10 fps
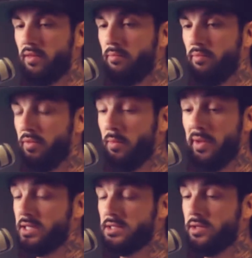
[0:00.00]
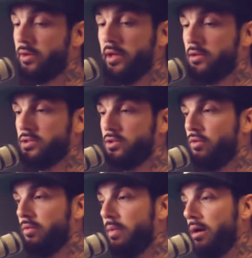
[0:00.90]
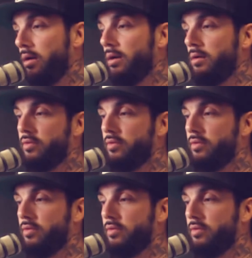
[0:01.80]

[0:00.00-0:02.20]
the biggest serial killers in North America,